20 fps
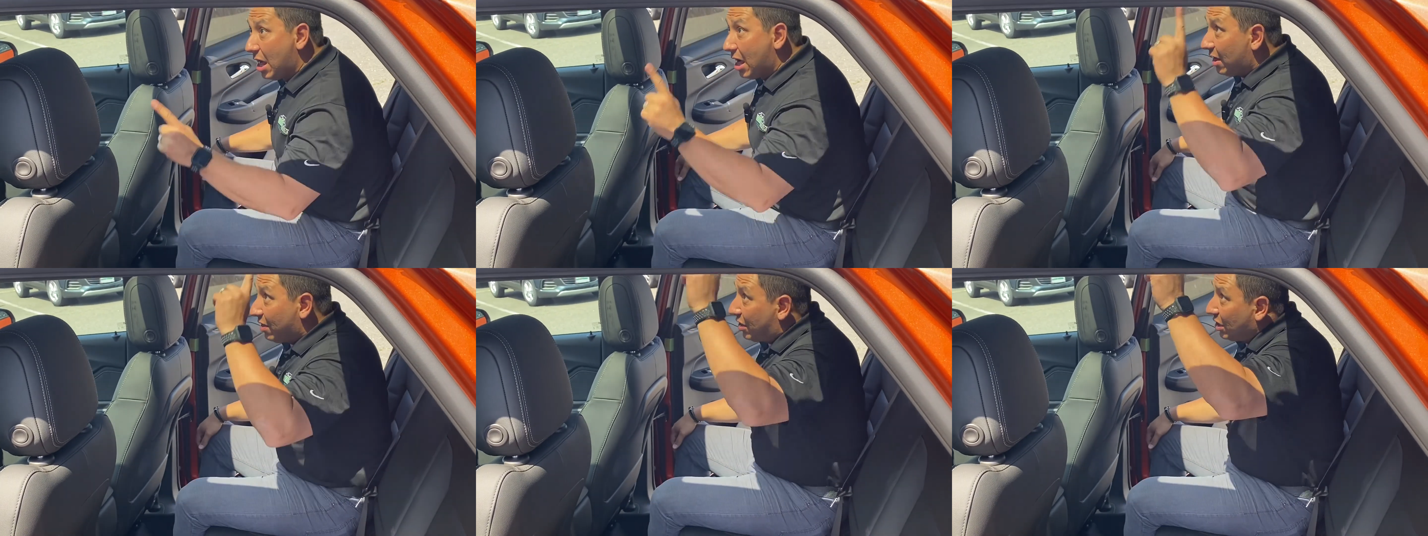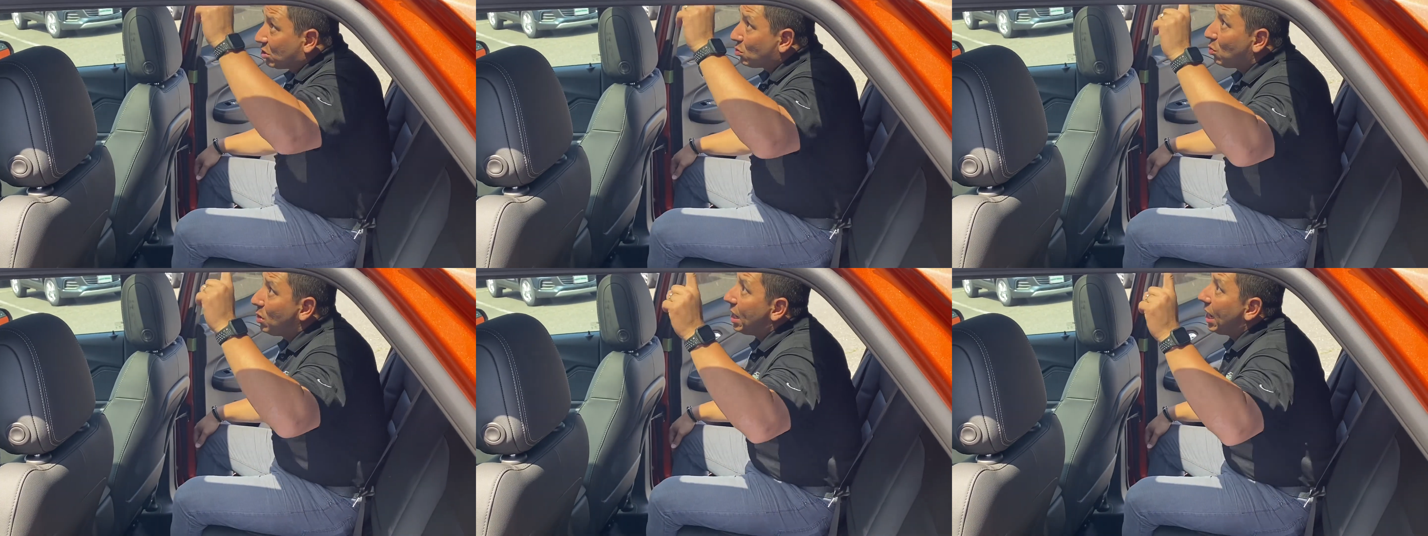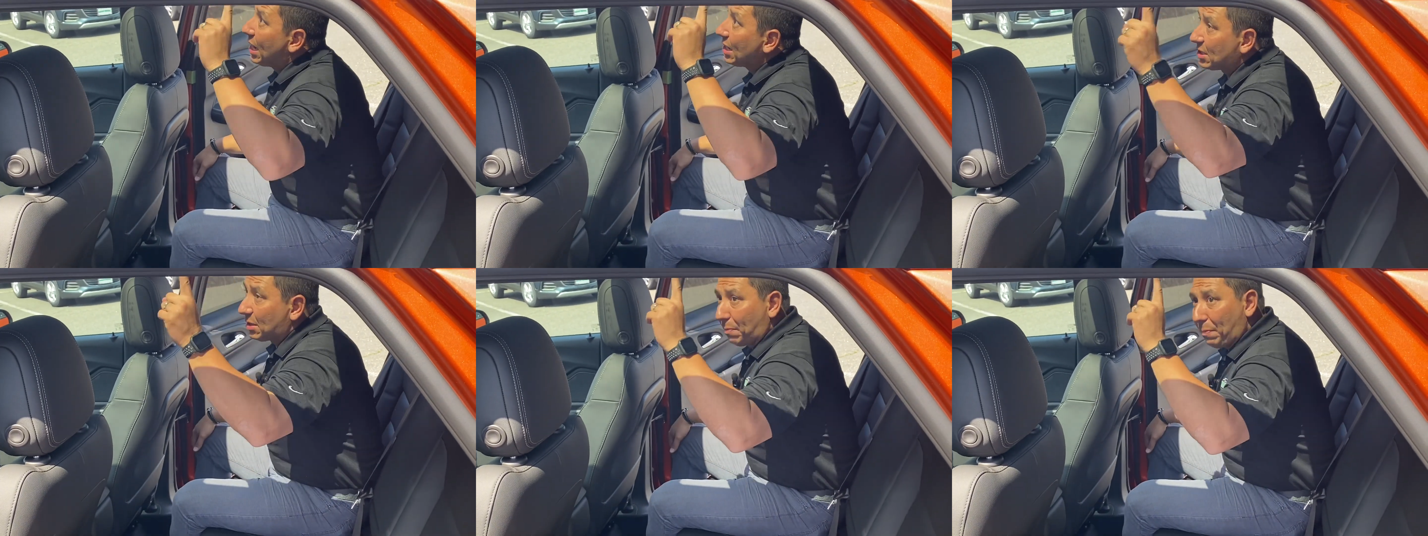This one
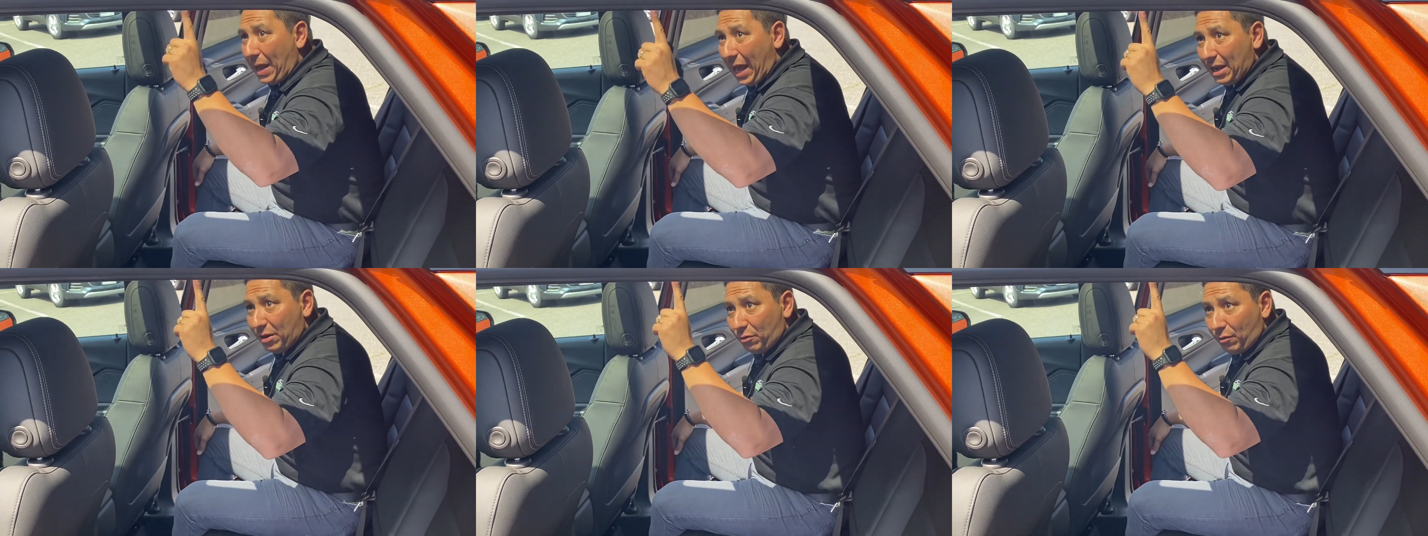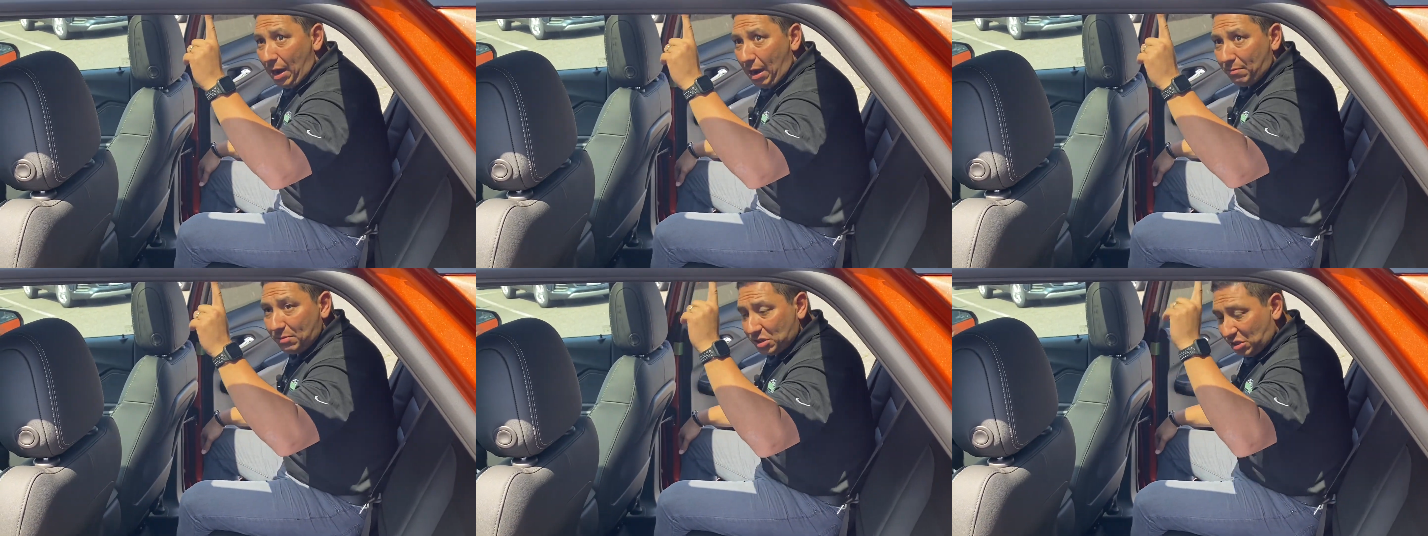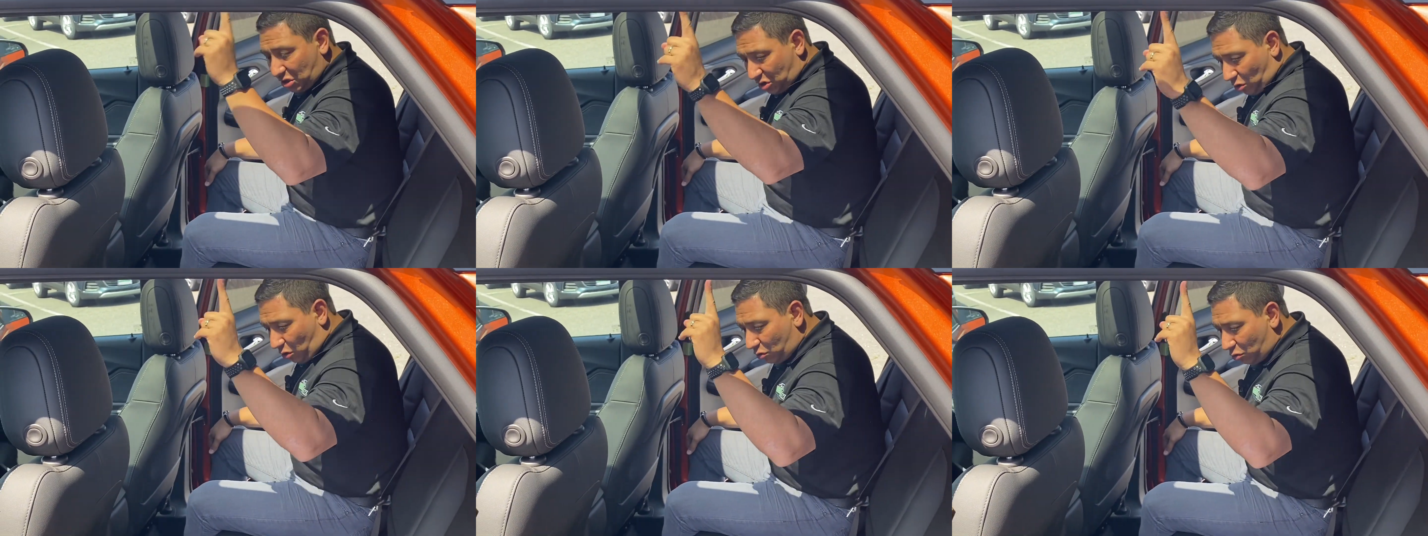has the panoramic
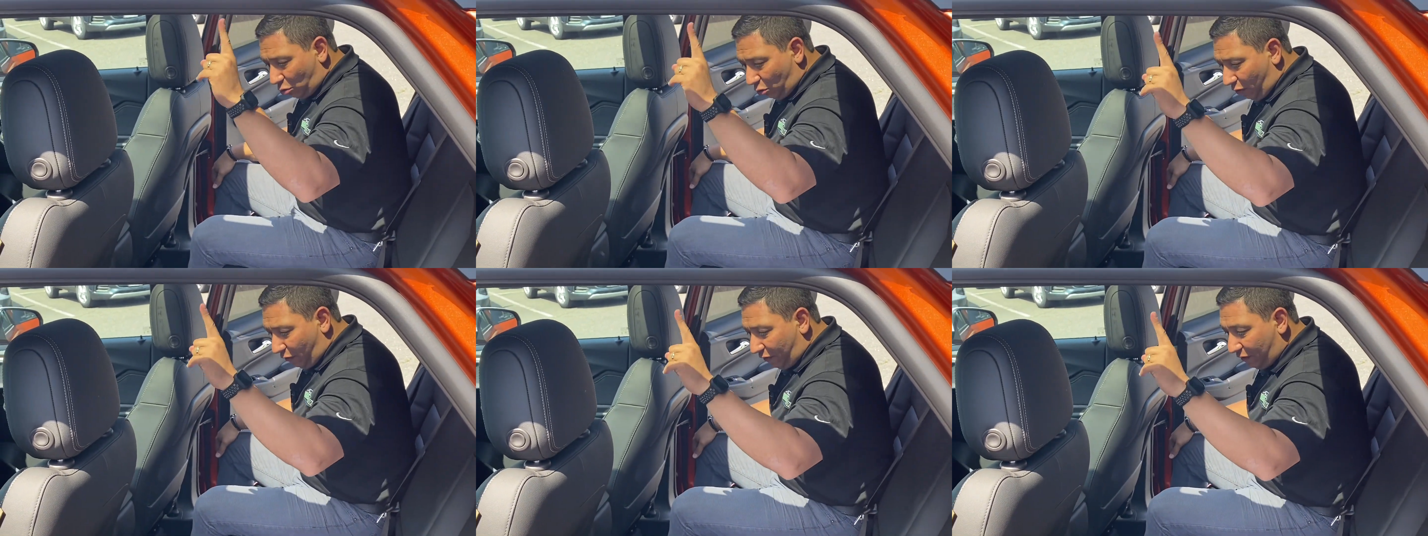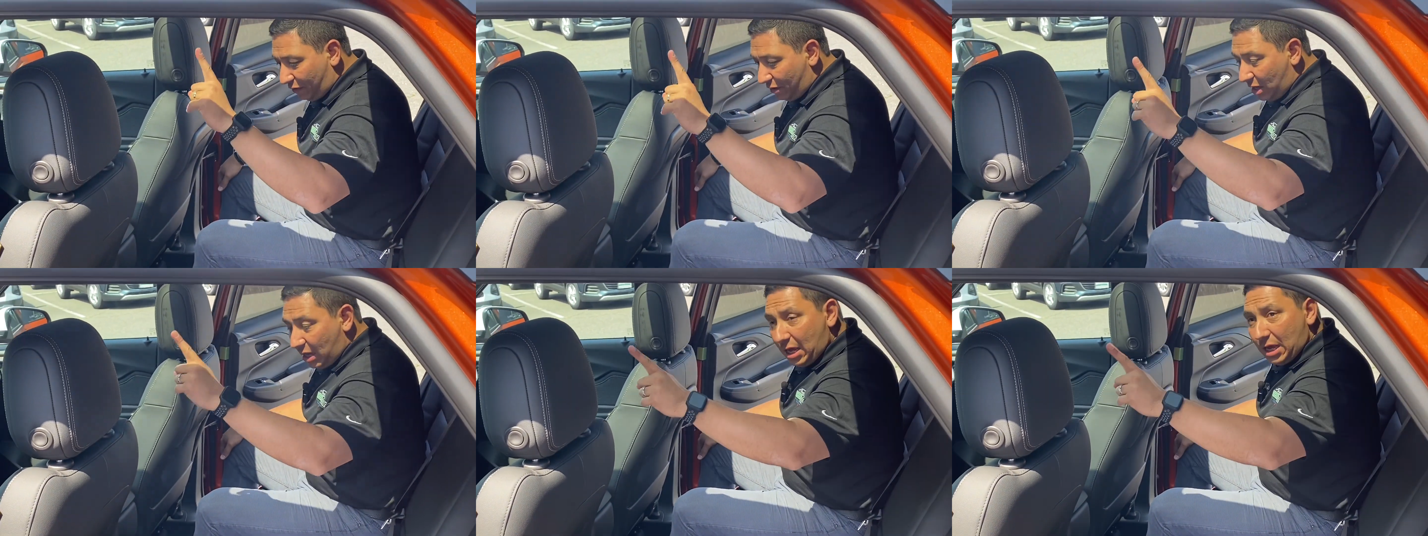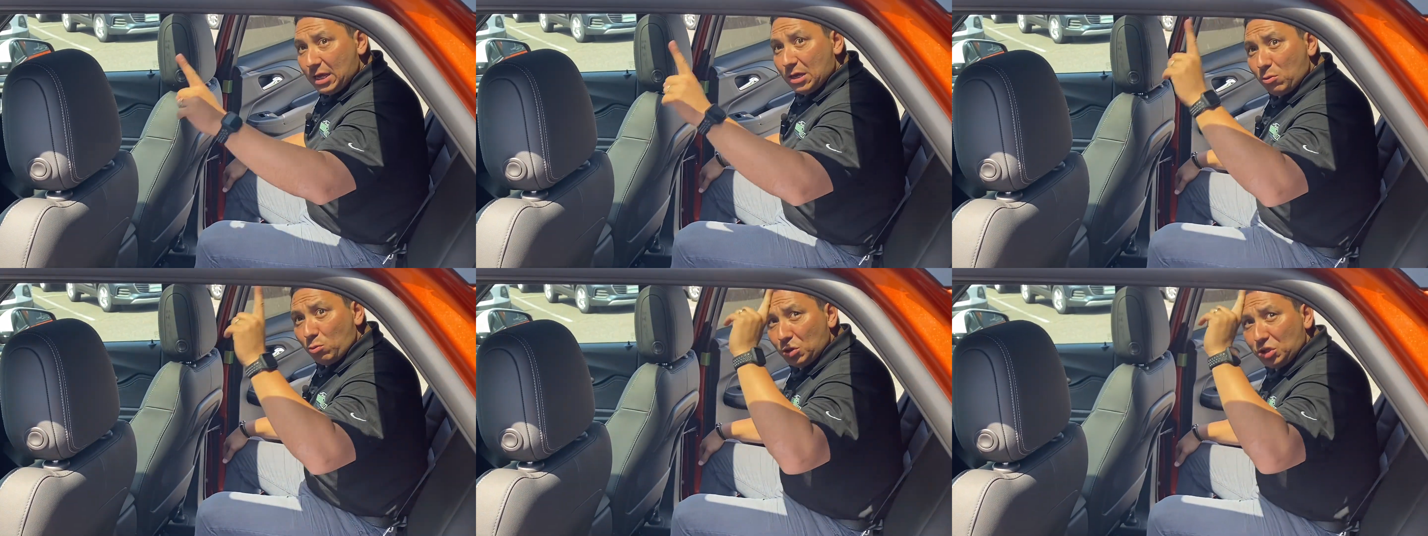sunroof,
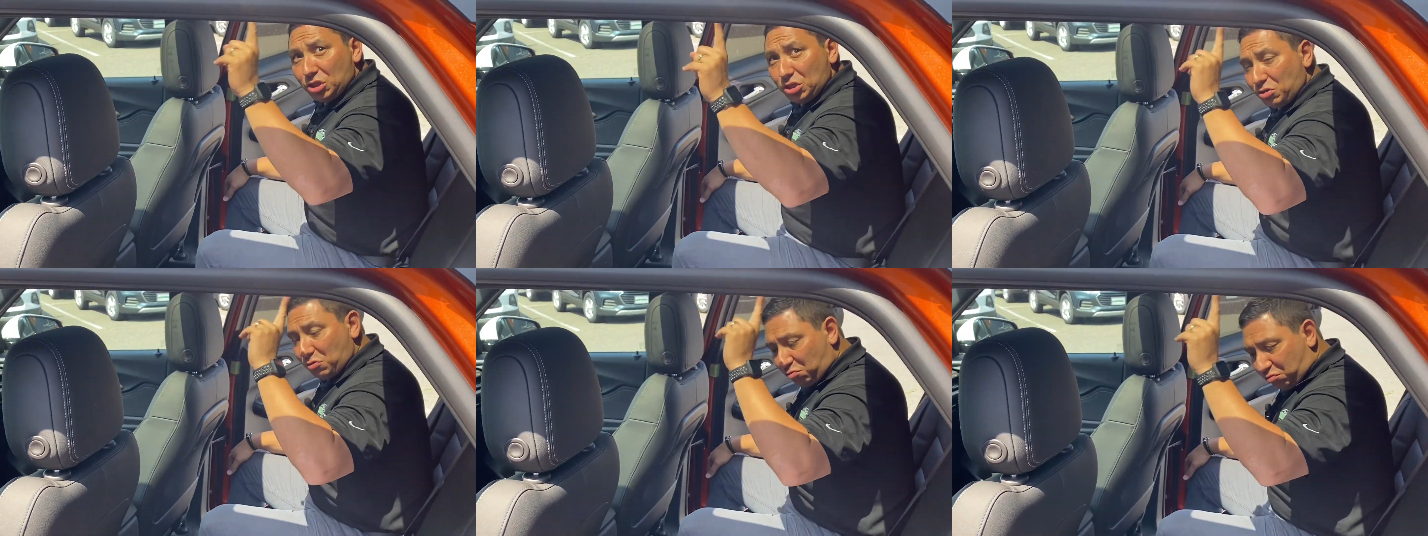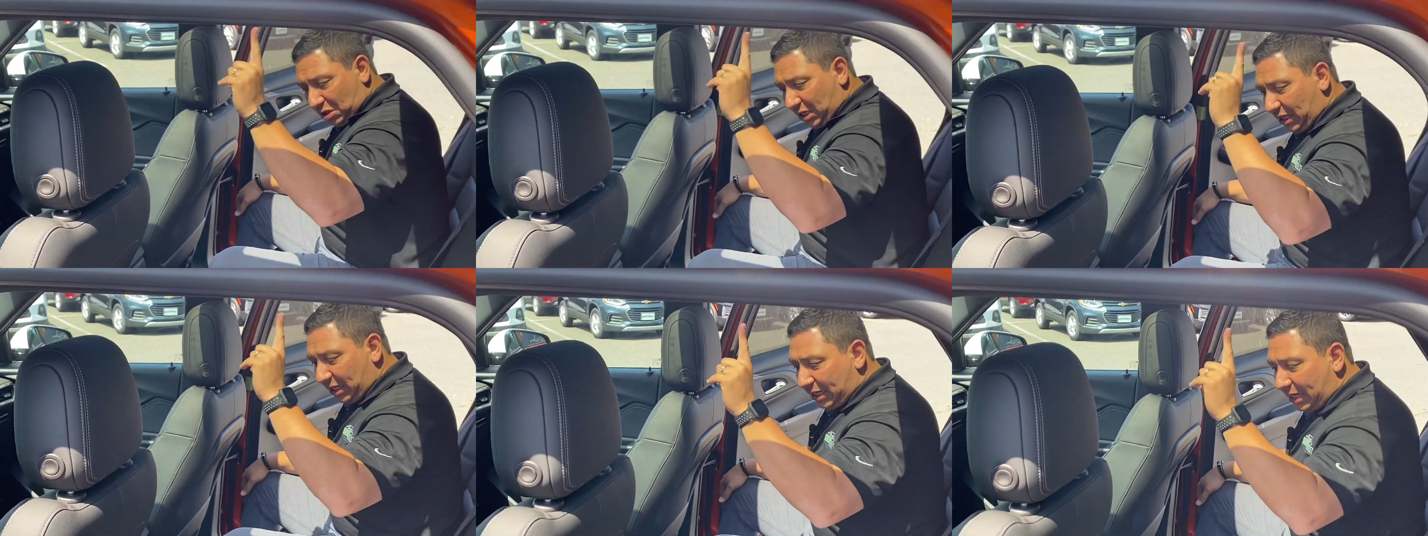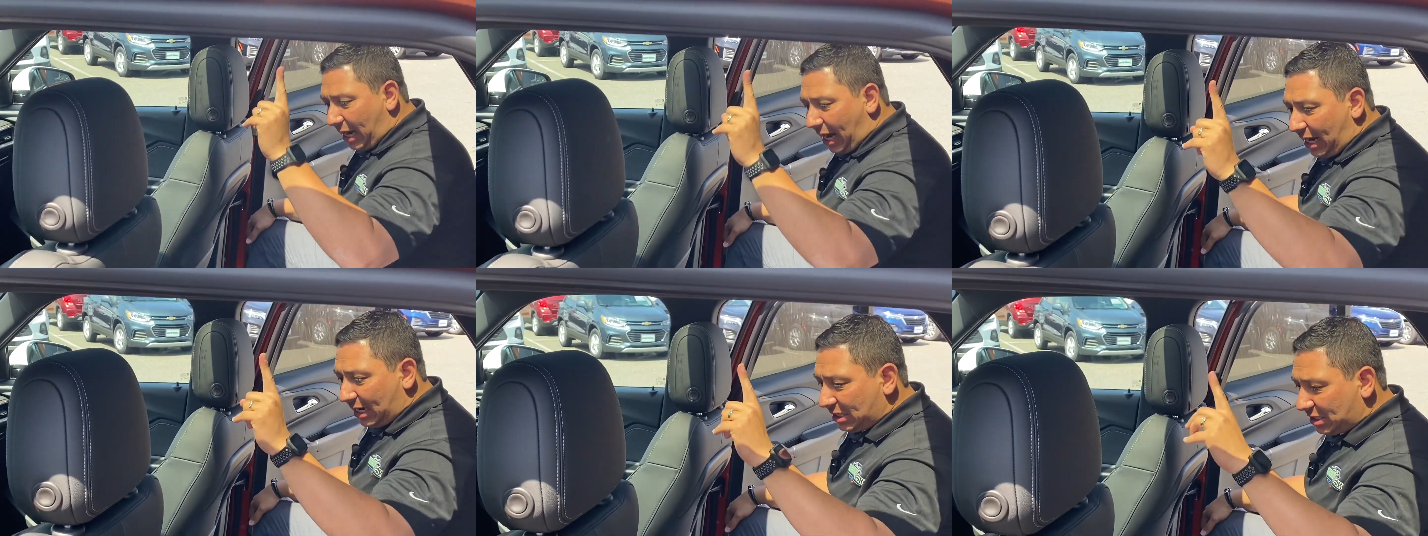which is really
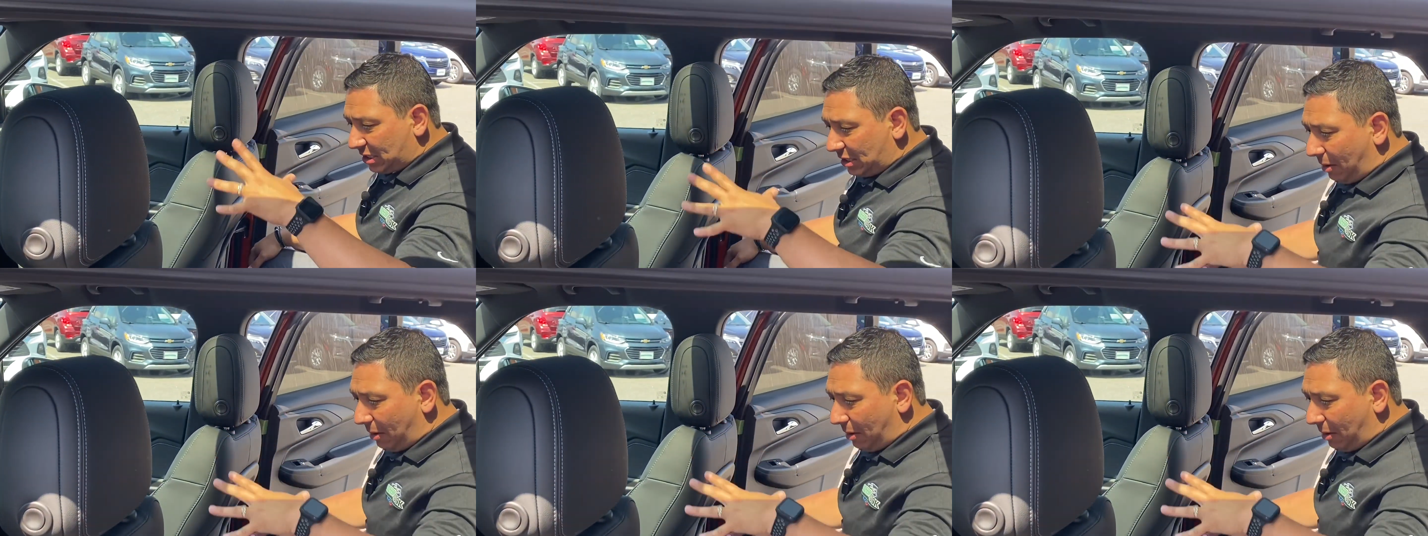nice.